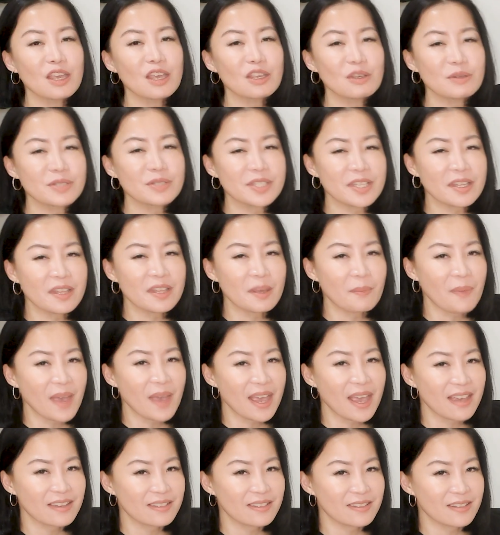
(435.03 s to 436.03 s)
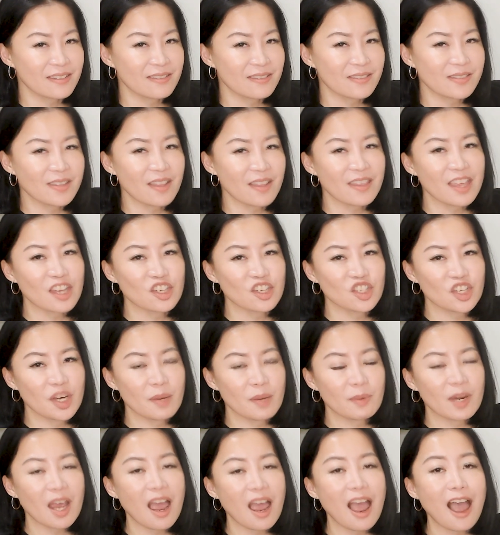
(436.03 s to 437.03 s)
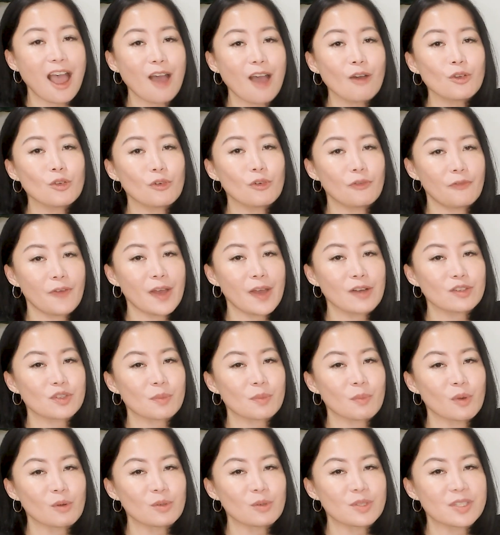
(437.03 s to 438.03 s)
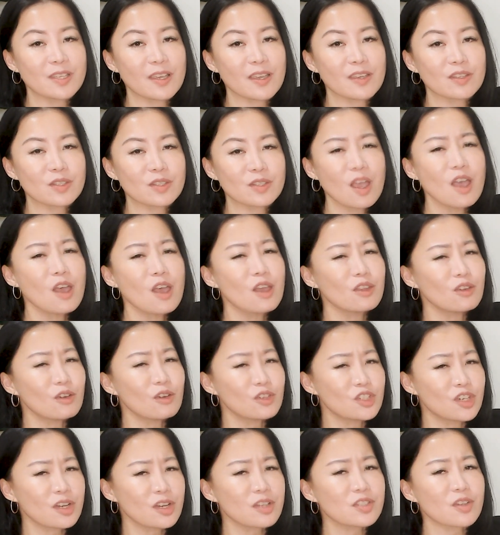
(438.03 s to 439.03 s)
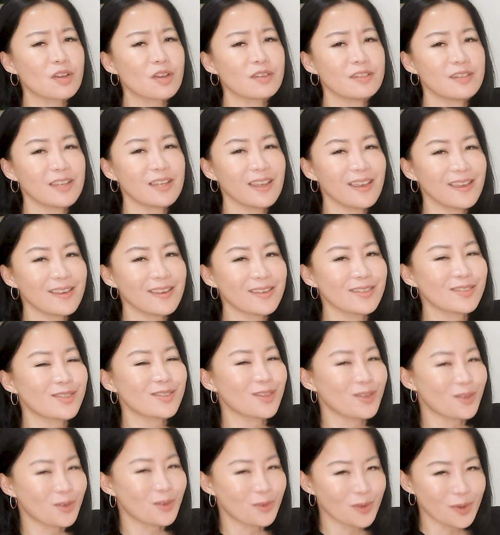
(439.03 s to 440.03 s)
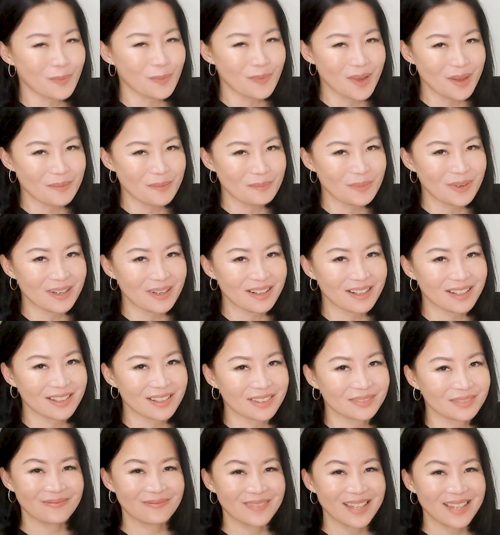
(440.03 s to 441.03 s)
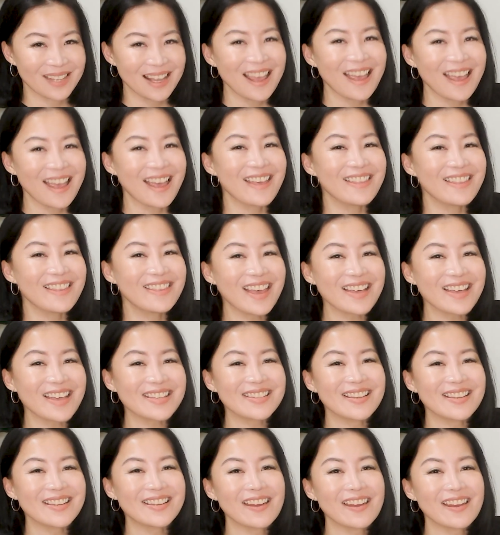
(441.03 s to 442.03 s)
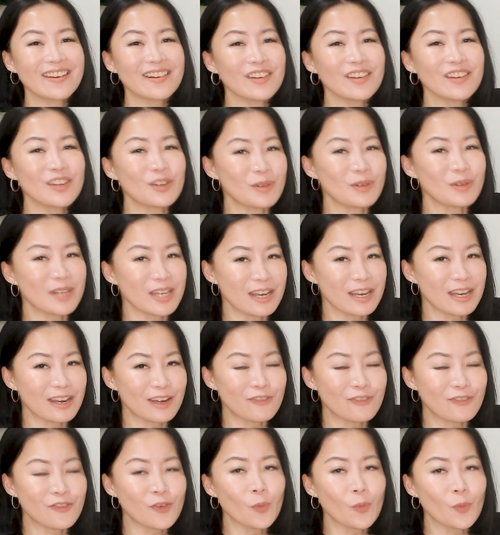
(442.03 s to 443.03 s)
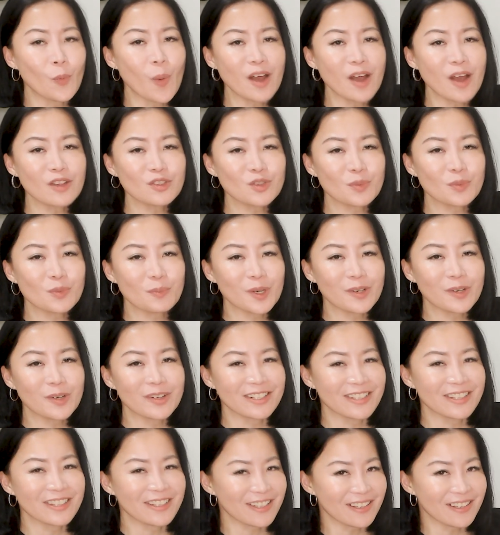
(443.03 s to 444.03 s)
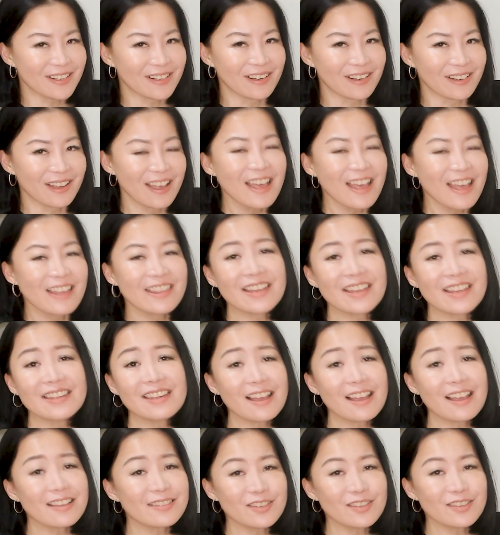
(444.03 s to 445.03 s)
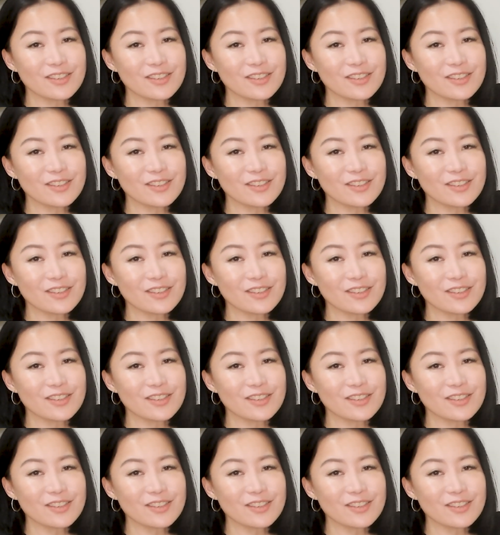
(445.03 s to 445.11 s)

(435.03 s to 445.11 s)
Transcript: You see the patterns that shaped how you felt most days, not just on days you remember. And that's the data you need if you want to build a year that doesn't